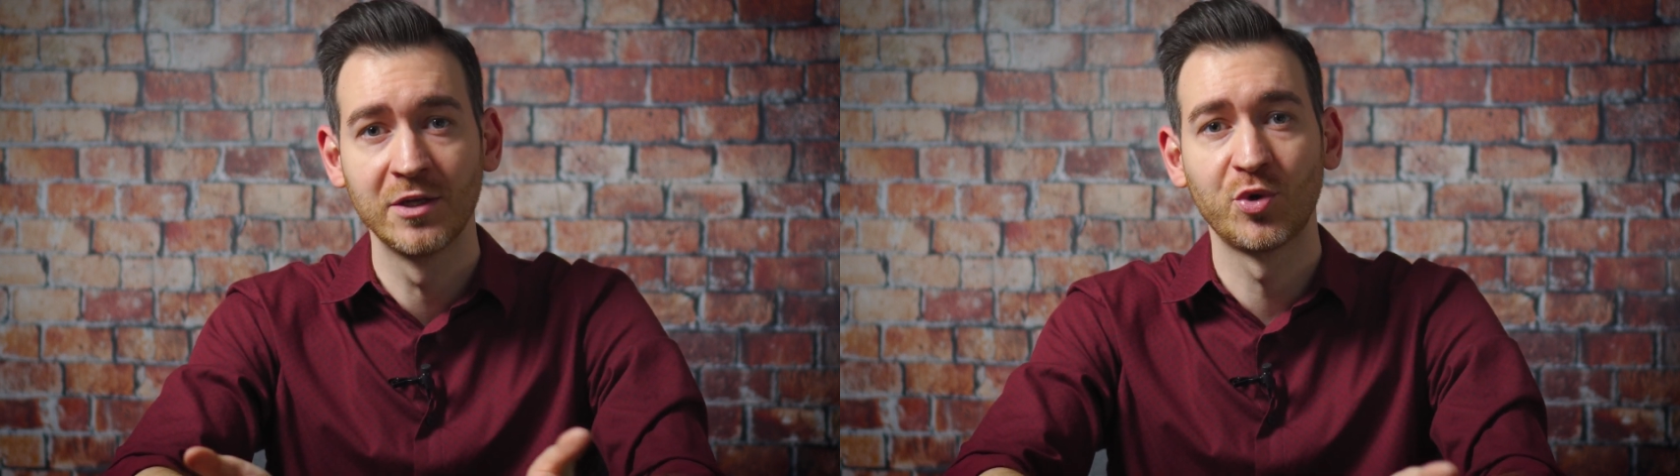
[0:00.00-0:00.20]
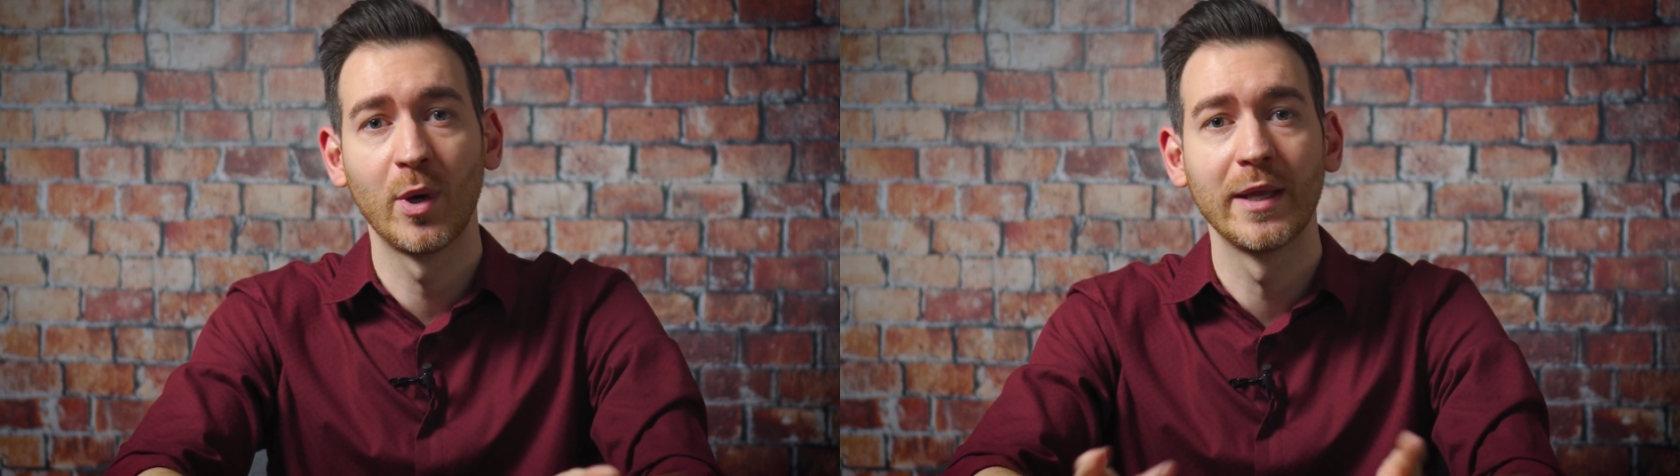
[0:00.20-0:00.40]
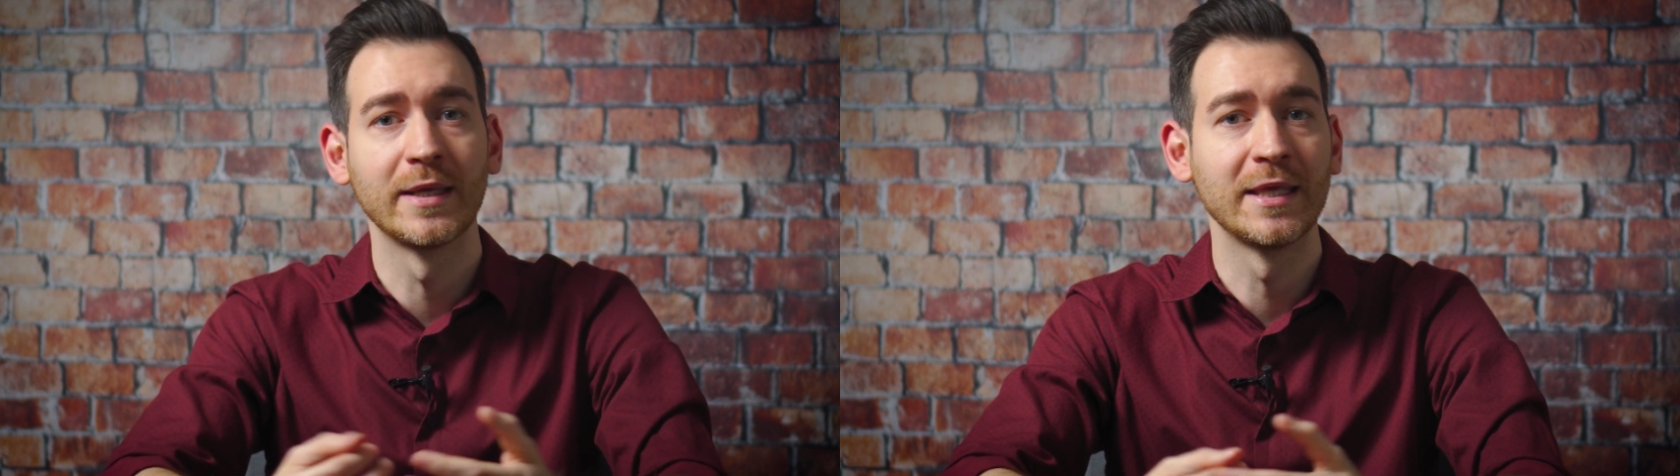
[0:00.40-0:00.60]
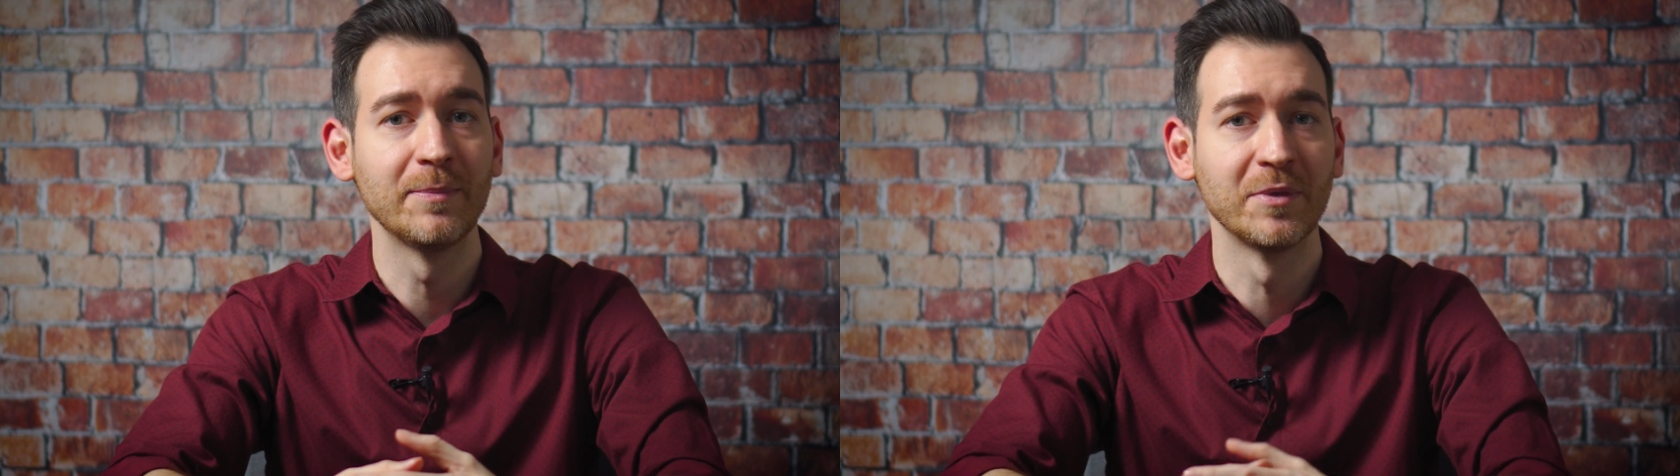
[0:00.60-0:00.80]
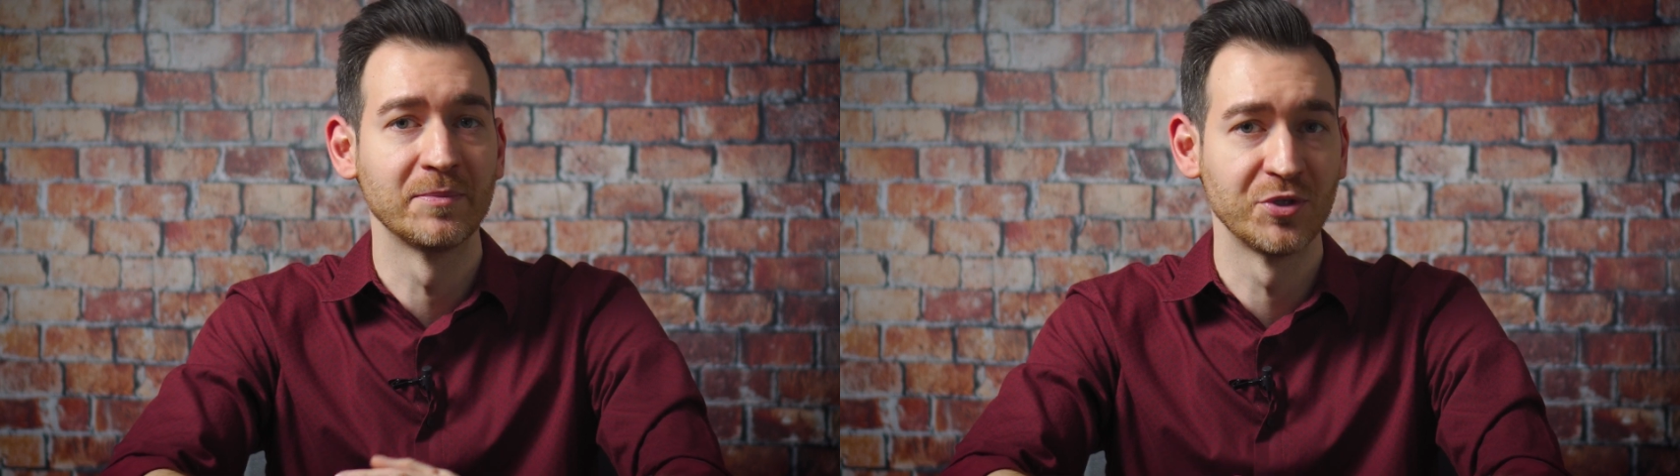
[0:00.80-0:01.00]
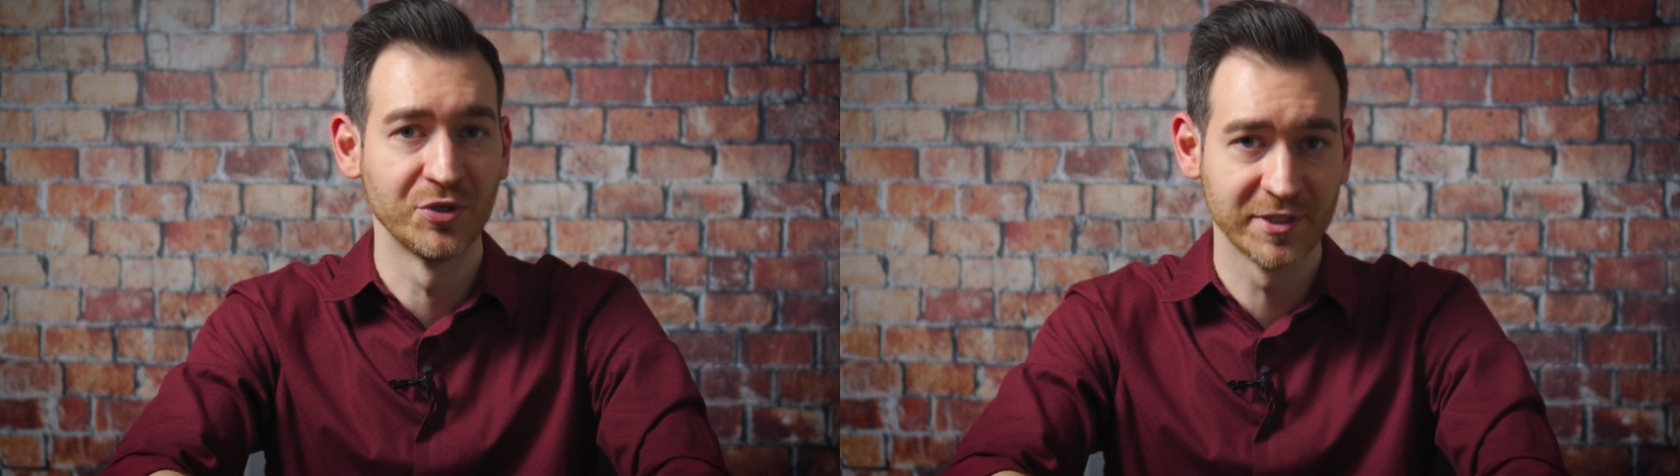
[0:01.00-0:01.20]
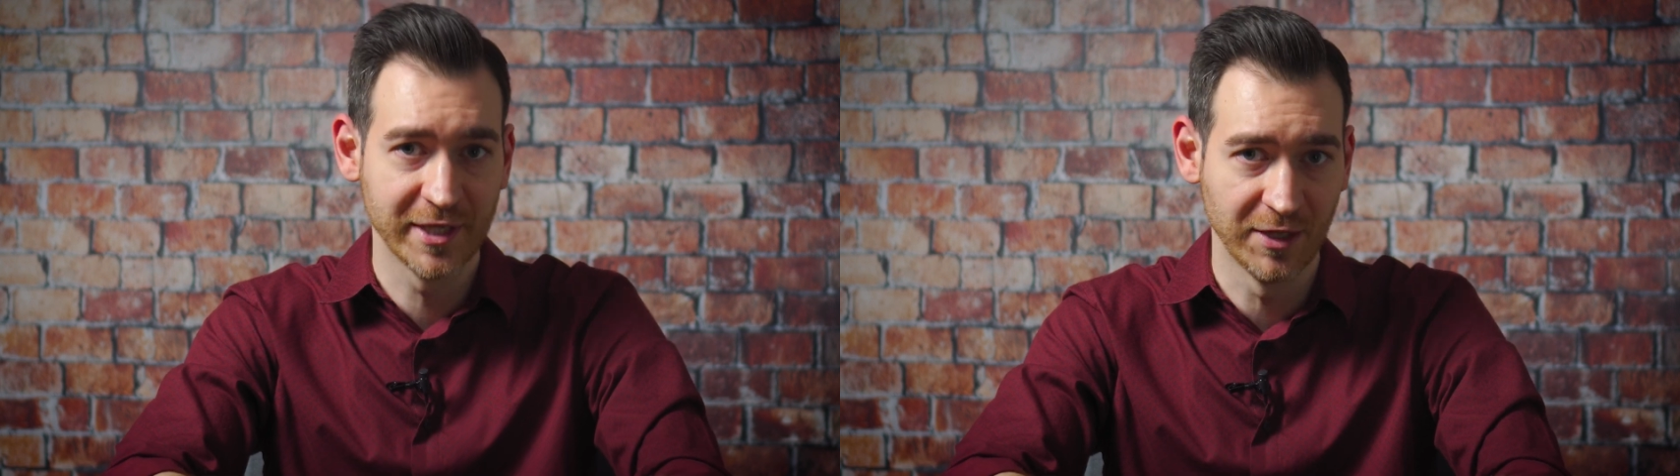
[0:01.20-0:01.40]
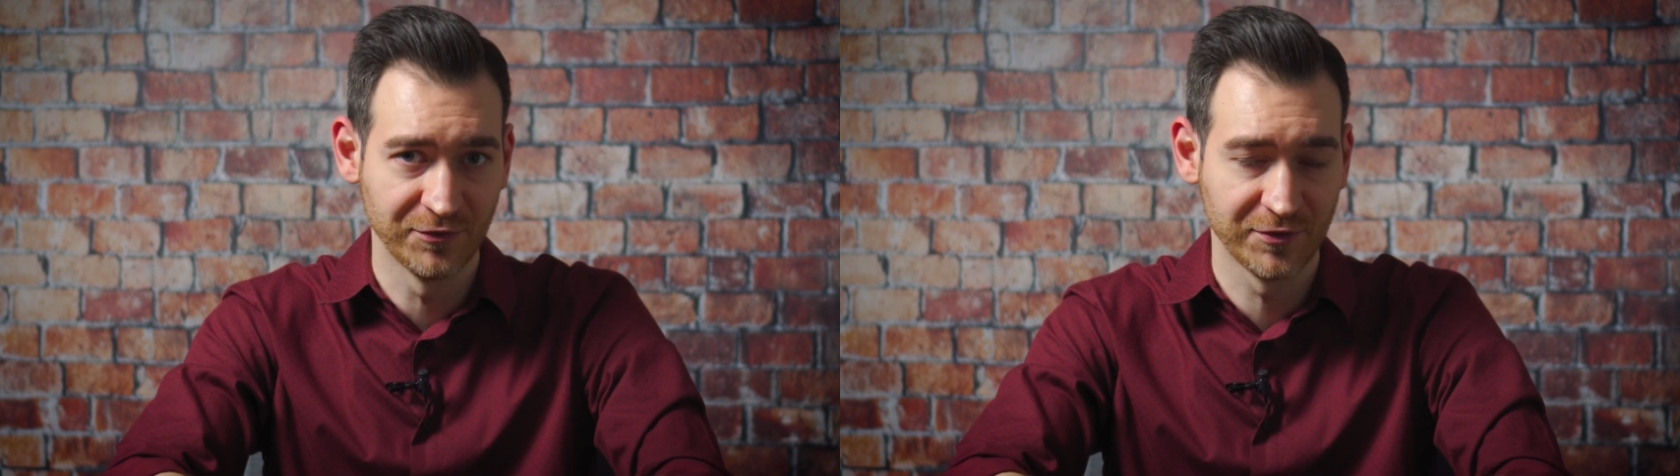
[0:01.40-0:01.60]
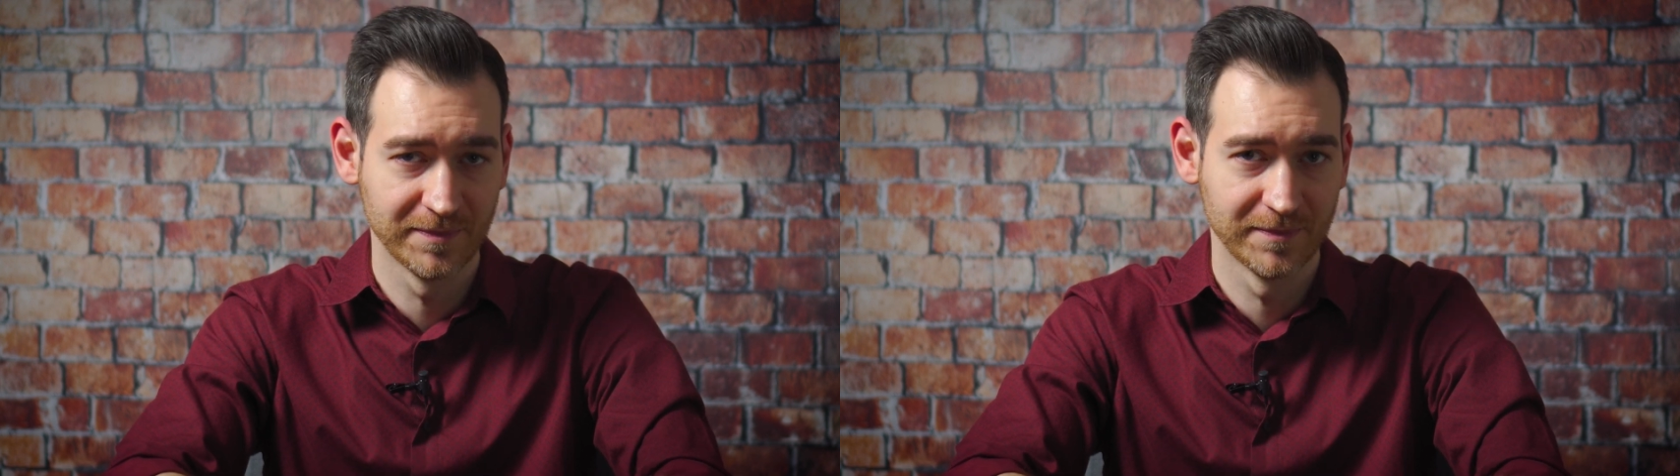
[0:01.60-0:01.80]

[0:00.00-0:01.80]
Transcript: try to keep them to yourself.